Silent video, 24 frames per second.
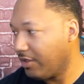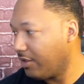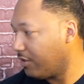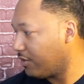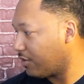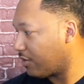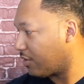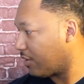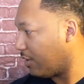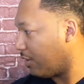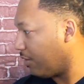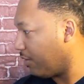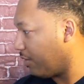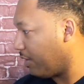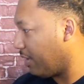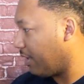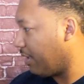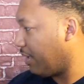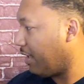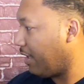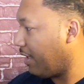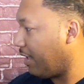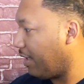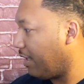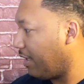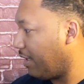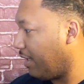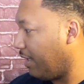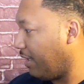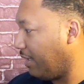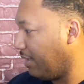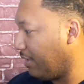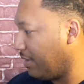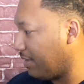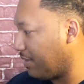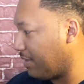So
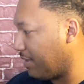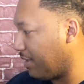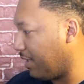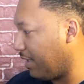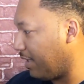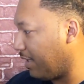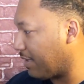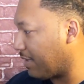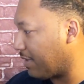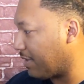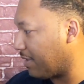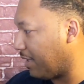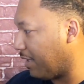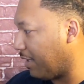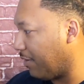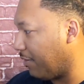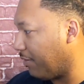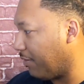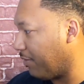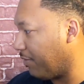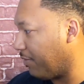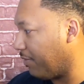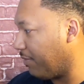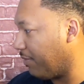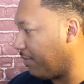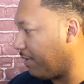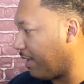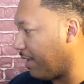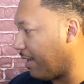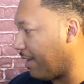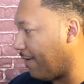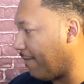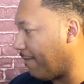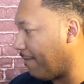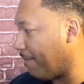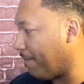in the city itself,
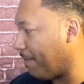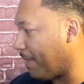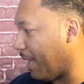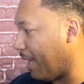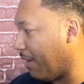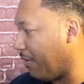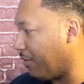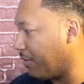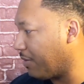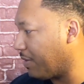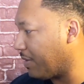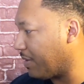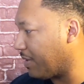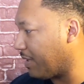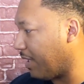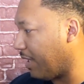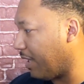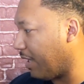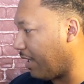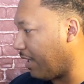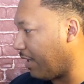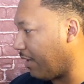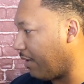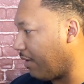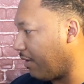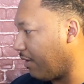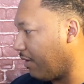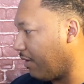I would say